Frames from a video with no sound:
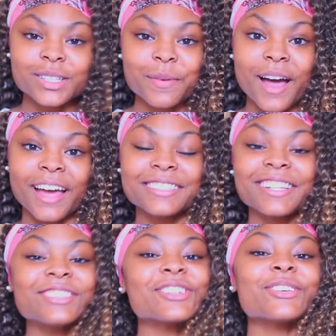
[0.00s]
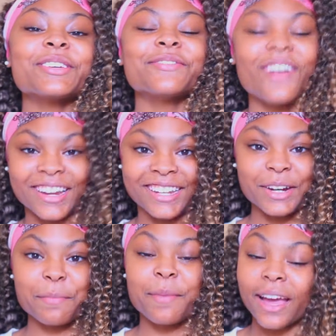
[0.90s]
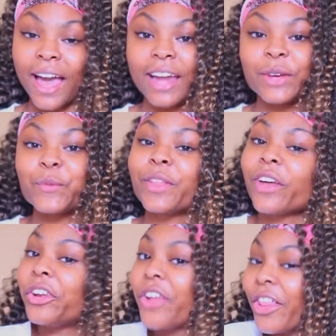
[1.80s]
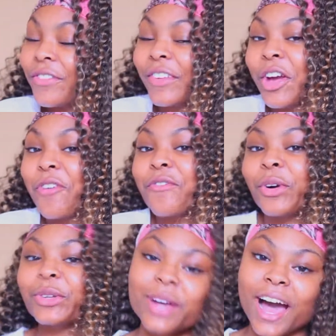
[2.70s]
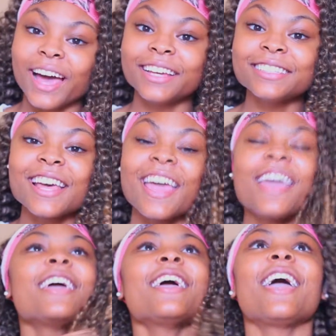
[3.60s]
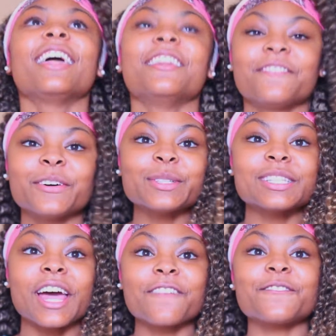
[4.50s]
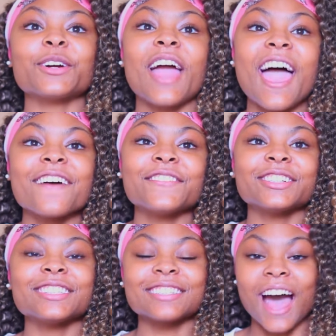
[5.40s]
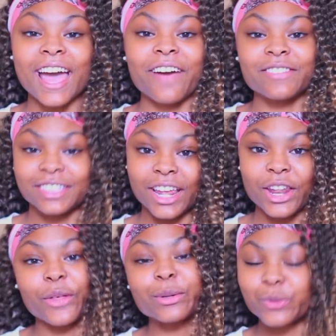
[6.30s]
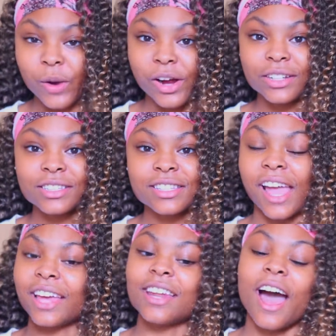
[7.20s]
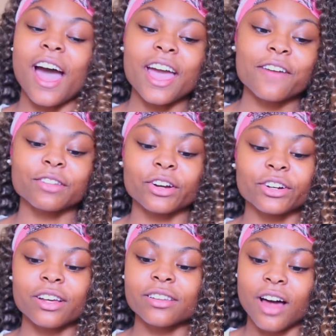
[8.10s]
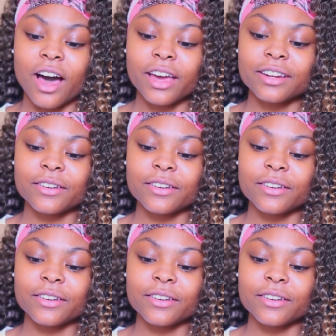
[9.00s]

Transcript: up, guys? It is your girl Evanah here, back at it with another video for you guys. And it feels like forever since I have said those words, and I have learned a lot